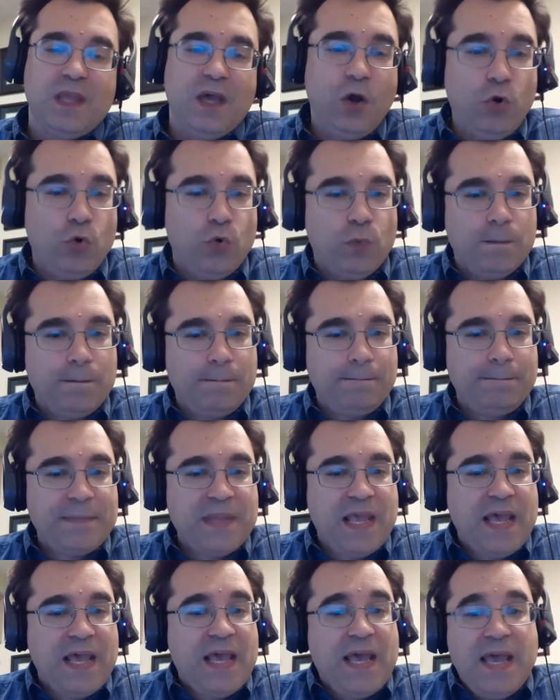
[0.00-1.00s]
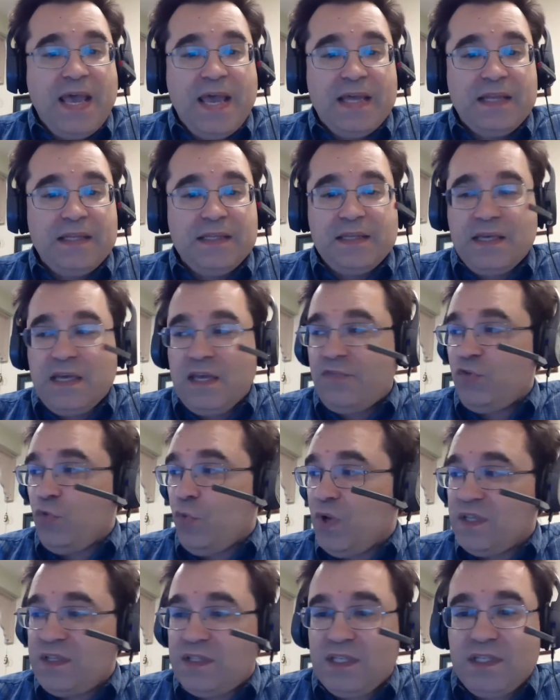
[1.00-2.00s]
Oh, and if you
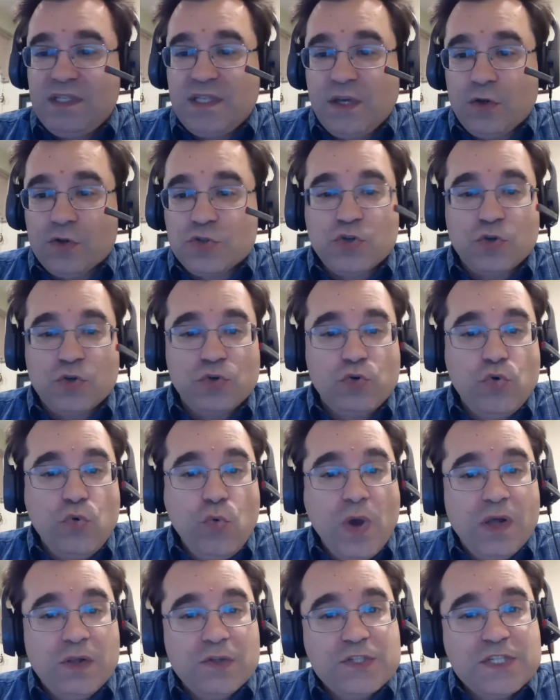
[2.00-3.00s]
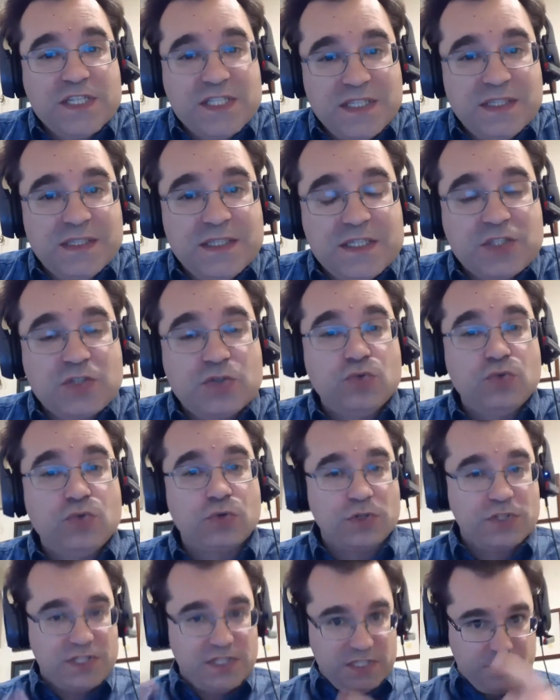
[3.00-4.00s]
want details on who else is in this
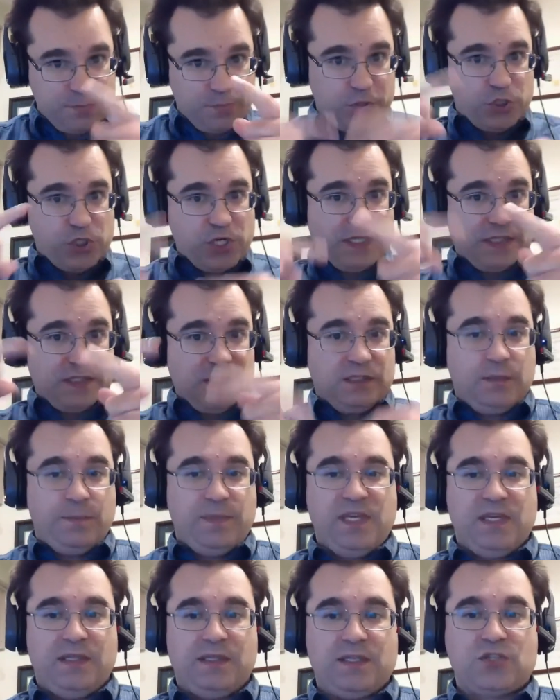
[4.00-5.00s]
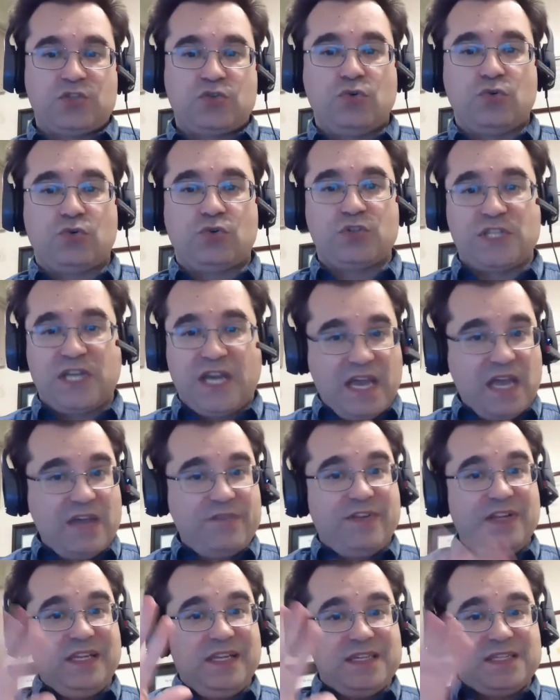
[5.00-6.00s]
course, is projected to be in this course, I
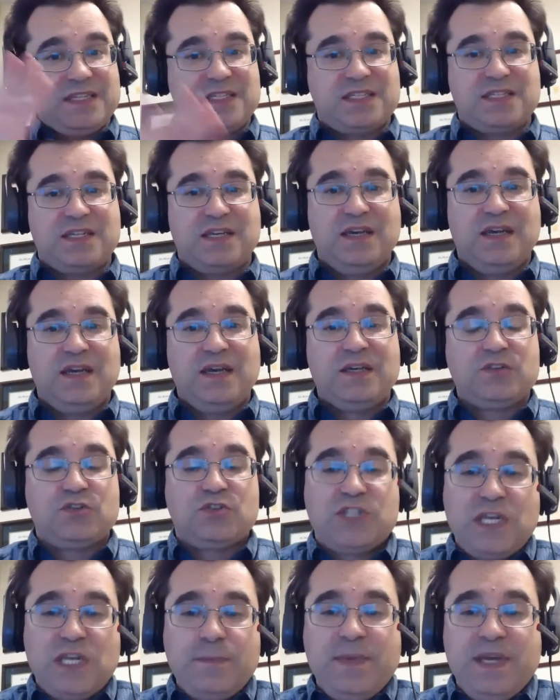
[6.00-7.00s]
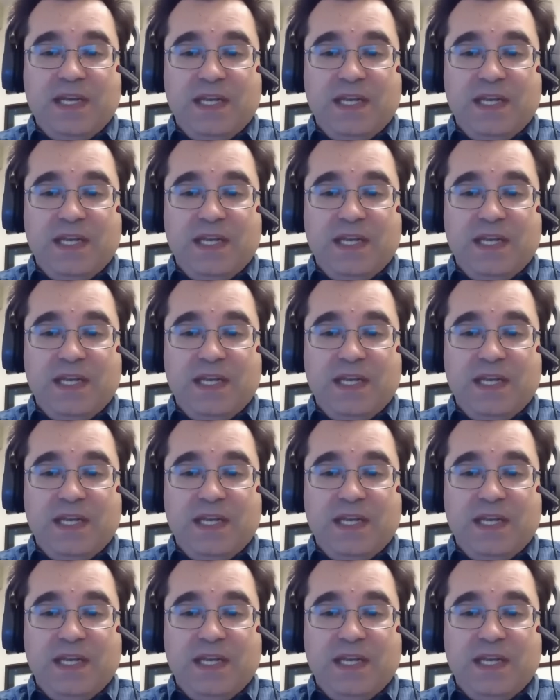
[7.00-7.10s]
have a list. So send me